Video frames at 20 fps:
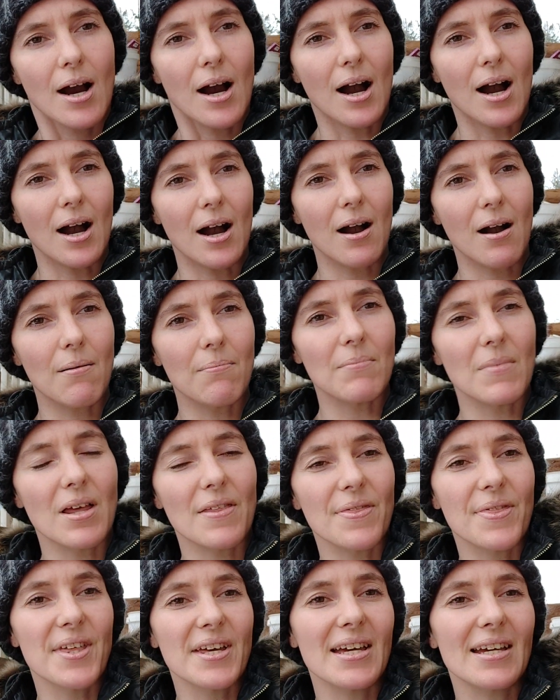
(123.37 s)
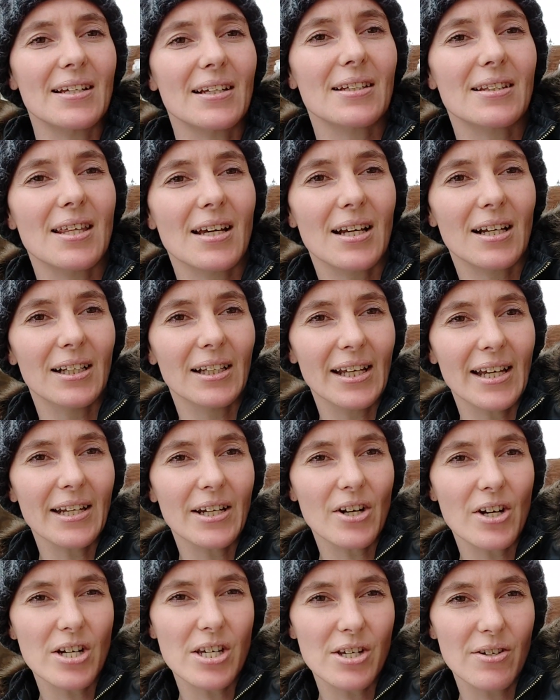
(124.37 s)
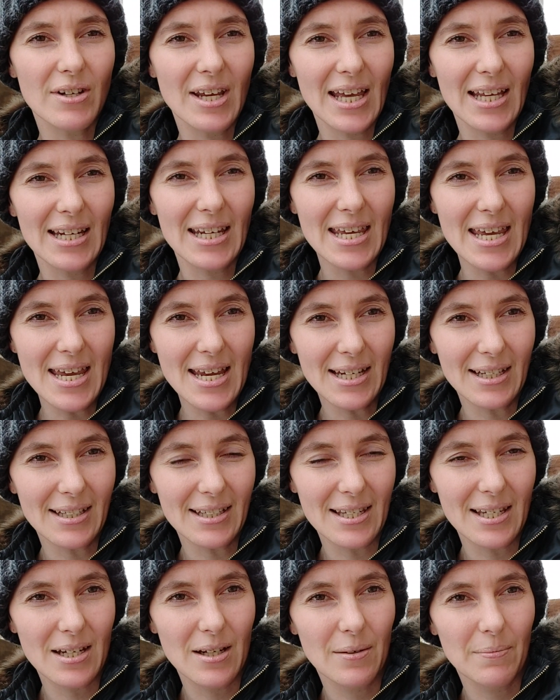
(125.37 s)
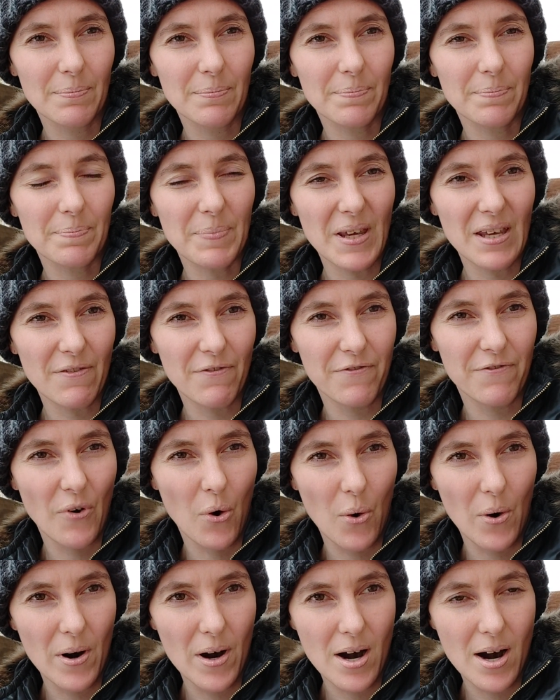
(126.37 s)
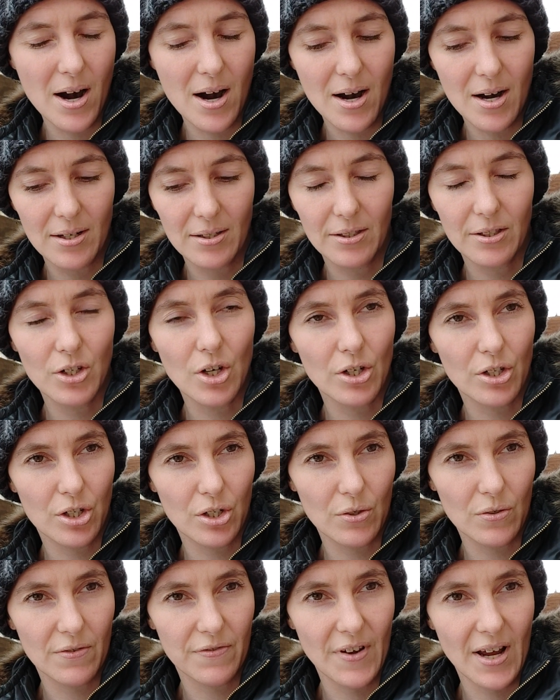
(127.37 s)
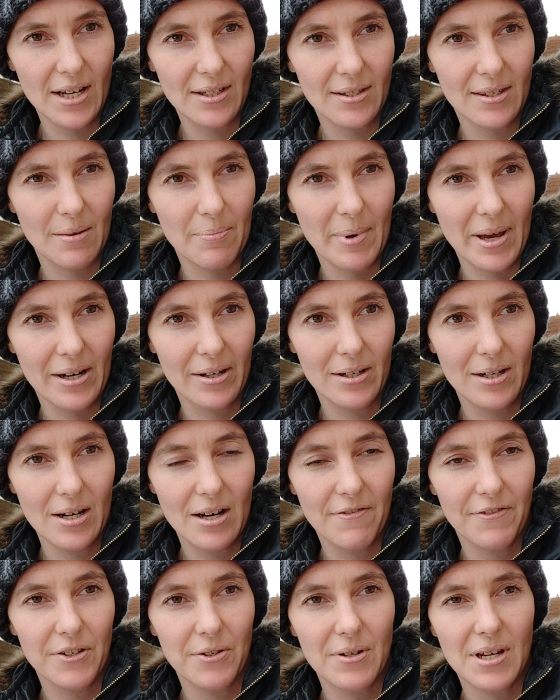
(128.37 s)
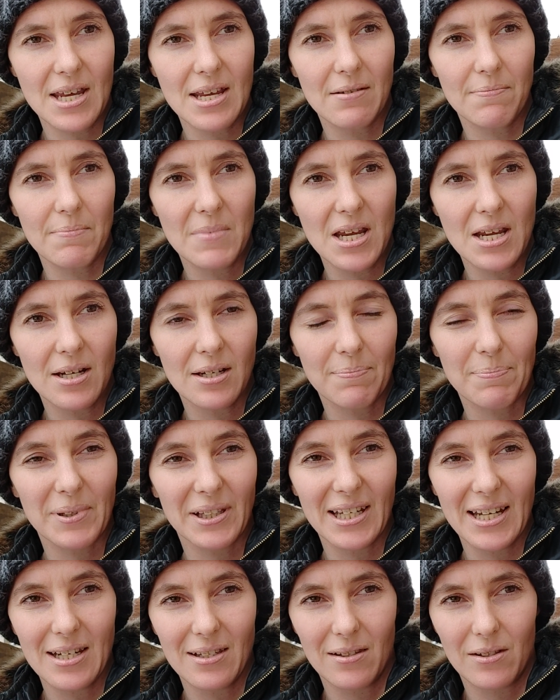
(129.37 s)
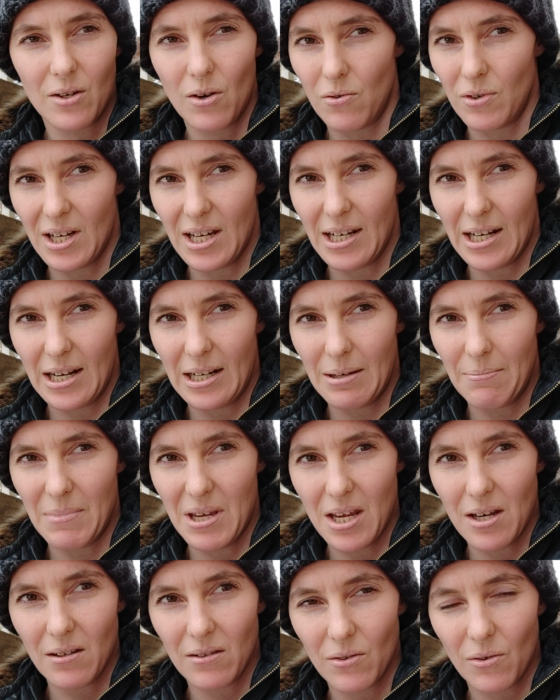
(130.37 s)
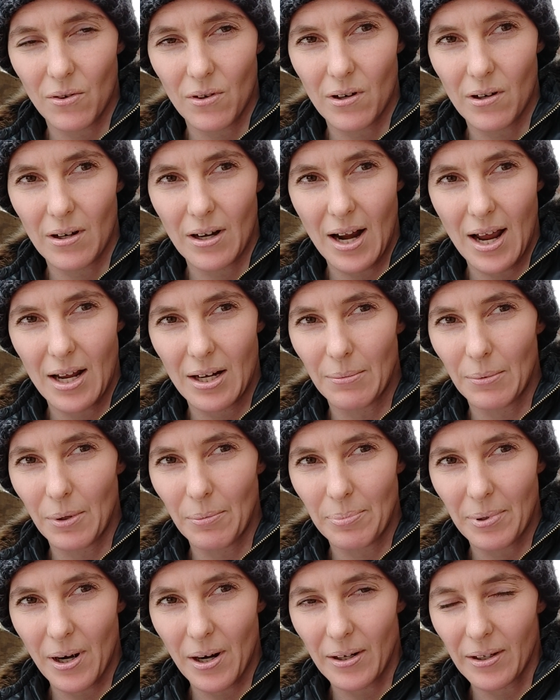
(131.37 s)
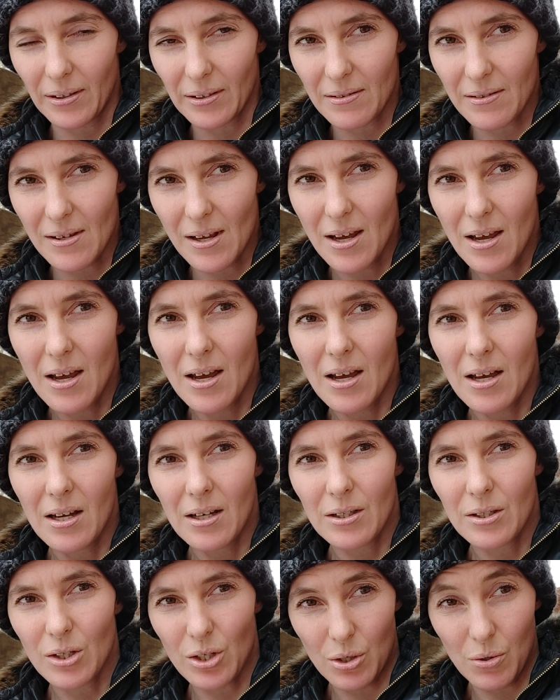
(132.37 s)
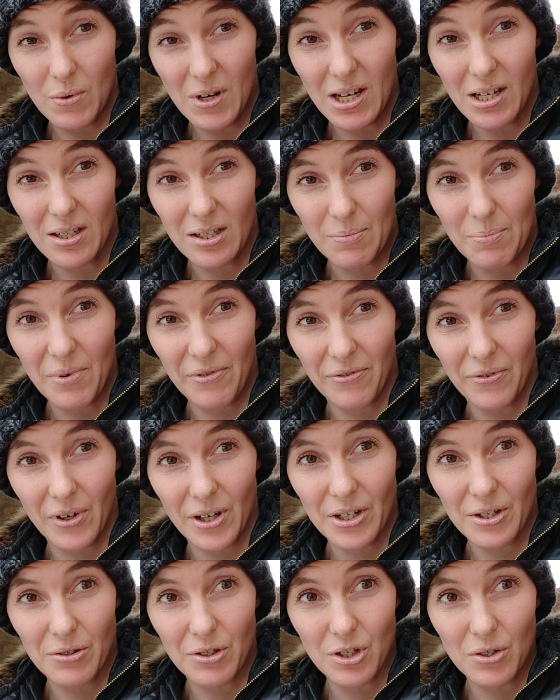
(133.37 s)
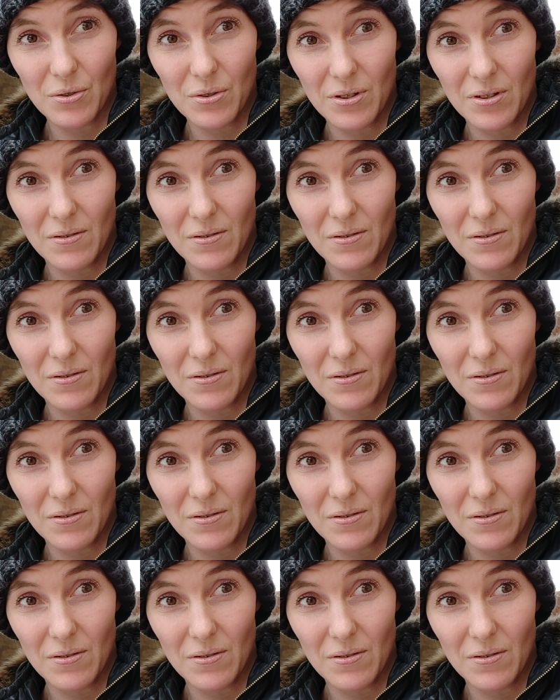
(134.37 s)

the cleaner you can eat before your juice fast, the better. If you eat meat, please don't eat any meat or animal products 2 weeks before you do